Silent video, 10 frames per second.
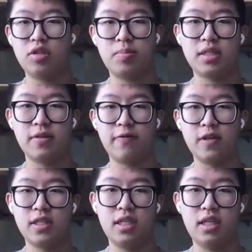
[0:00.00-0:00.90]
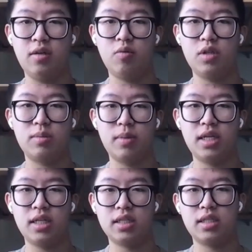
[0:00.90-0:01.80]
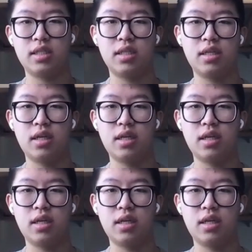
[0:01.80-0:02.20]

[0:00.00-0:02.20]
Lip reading: specificity, which means